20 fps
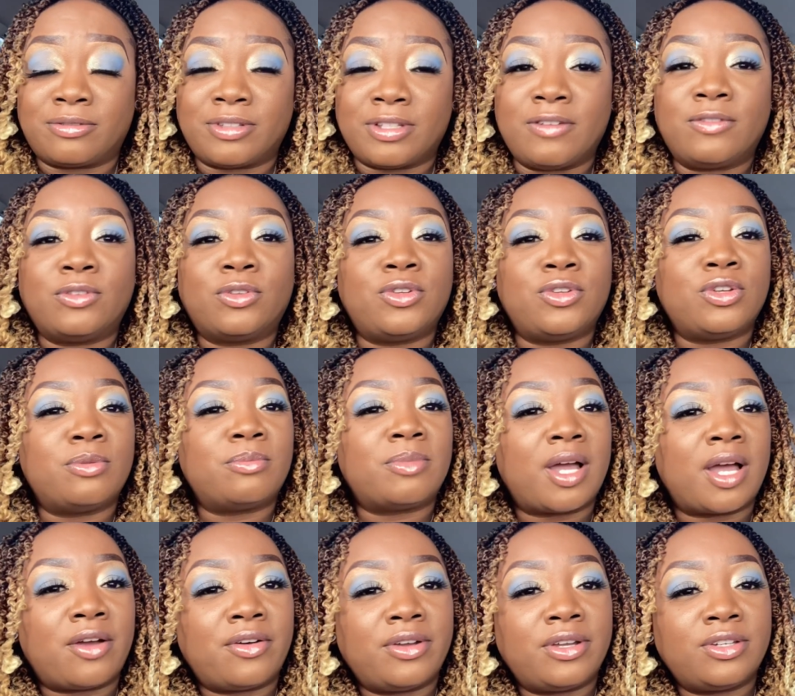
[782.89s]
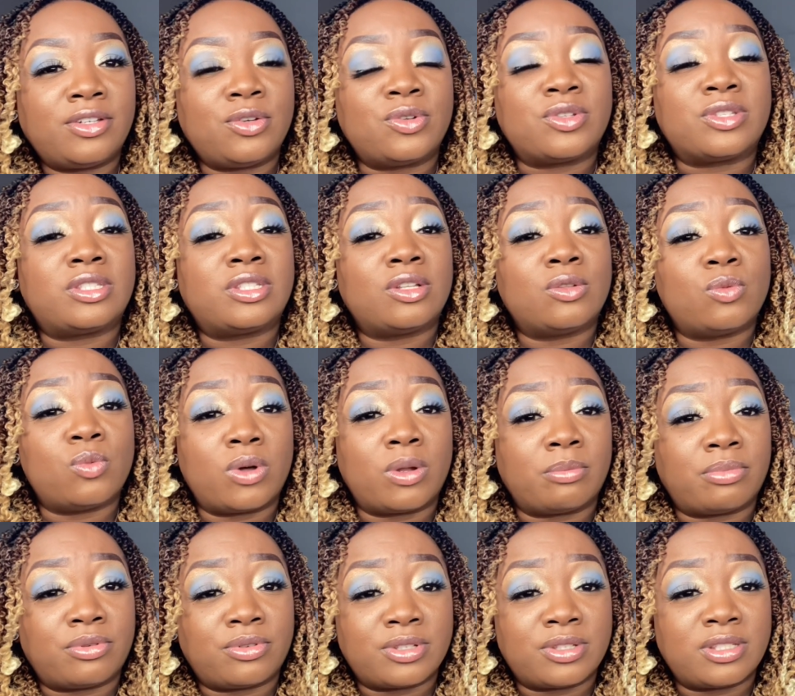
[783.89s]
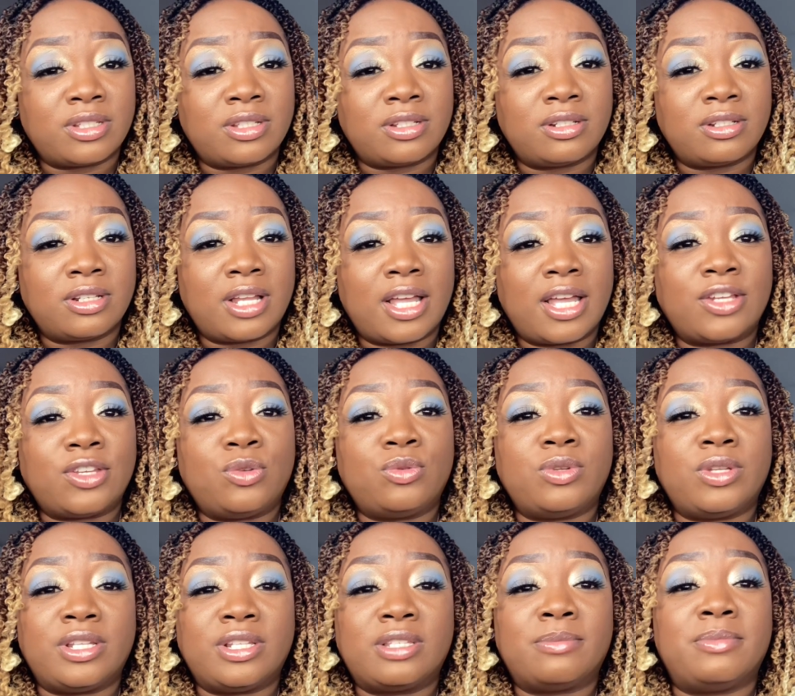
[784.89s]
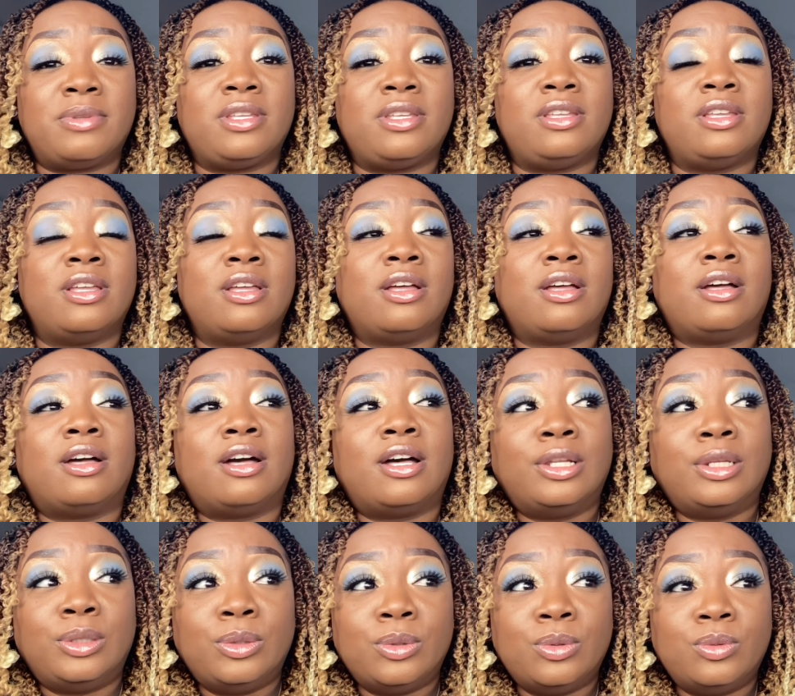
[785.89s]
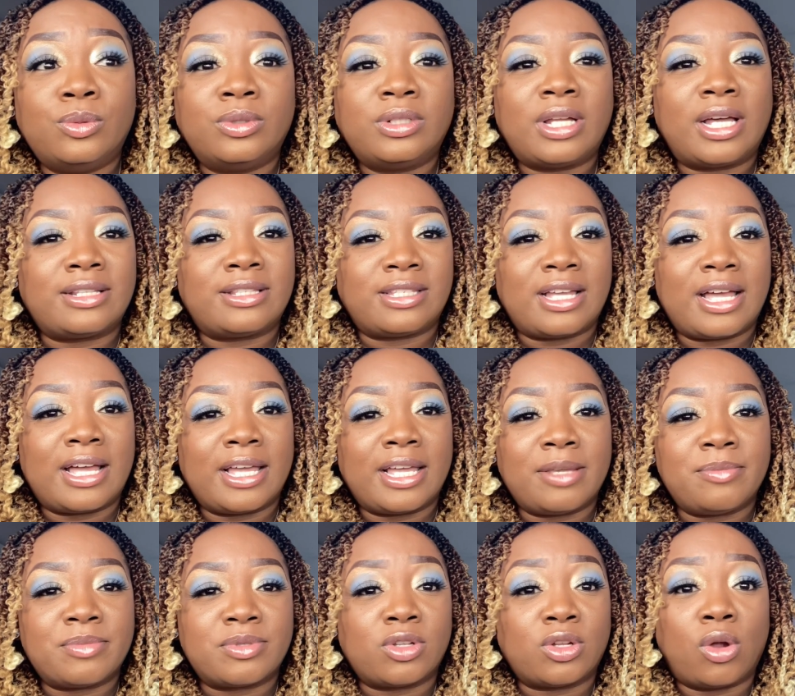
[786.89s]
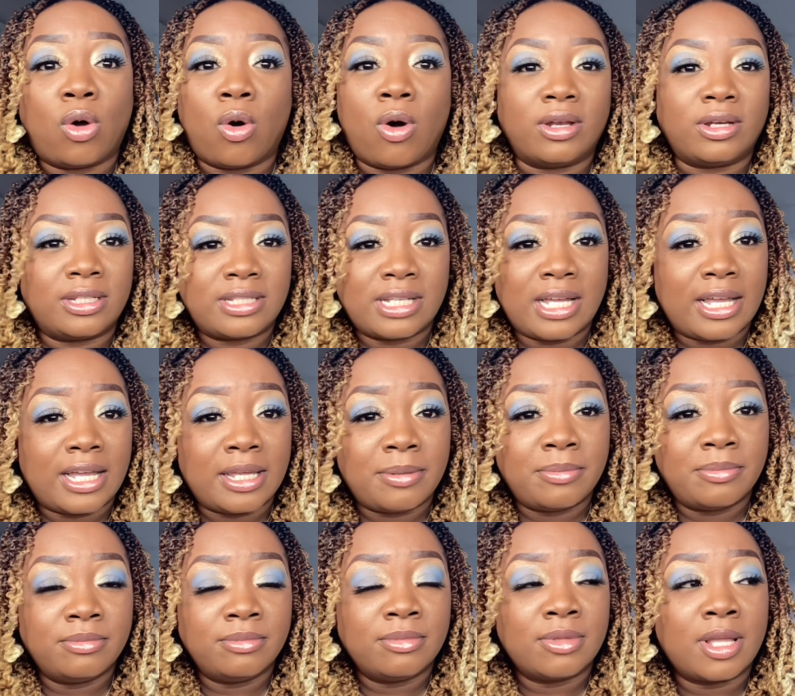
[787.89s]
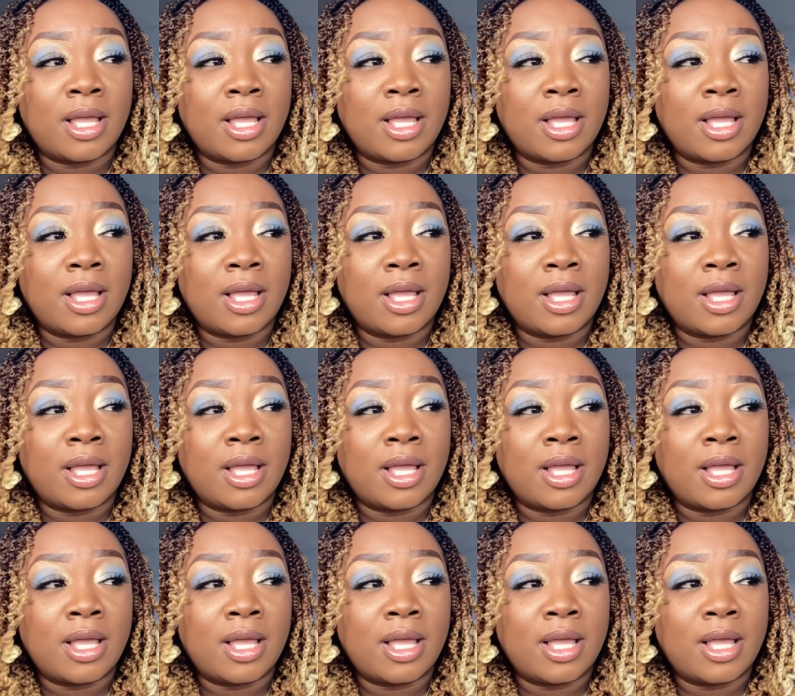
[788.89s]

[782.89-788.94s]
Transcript: Even though you're married, you're still one person and you need to be alone at times, not all the time,